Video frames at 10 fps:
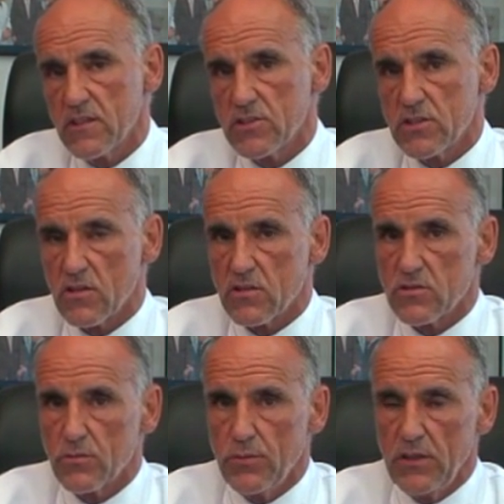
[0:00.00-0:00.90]
such as
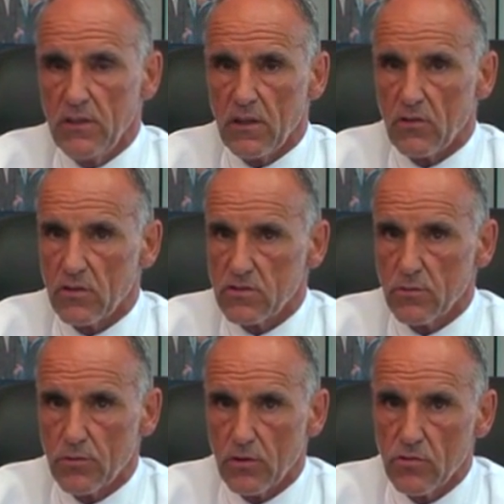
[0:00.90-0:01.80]
osteopenia or
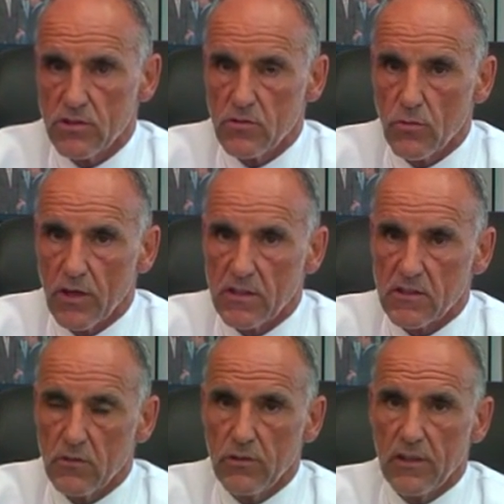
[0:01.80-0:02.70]
osteoporosis, were
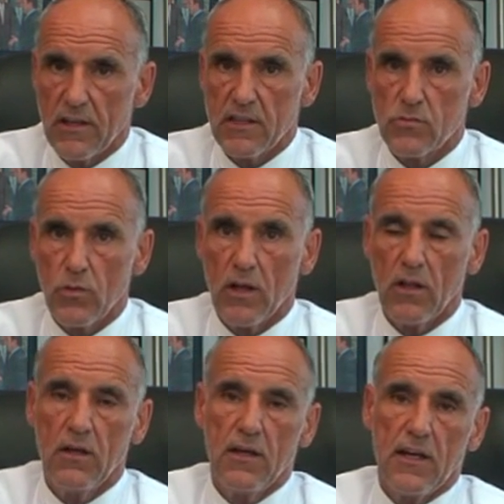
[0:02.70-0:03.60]
excluded, as
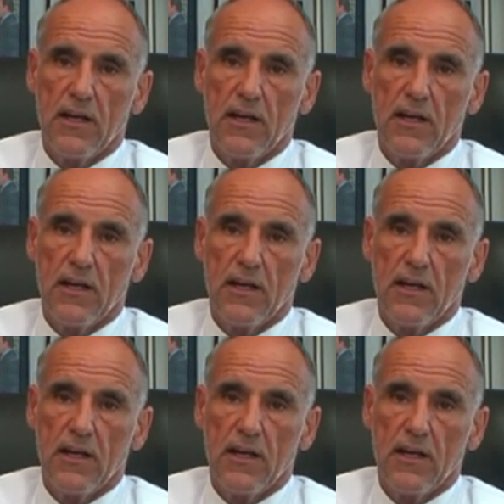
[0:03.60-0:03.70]
well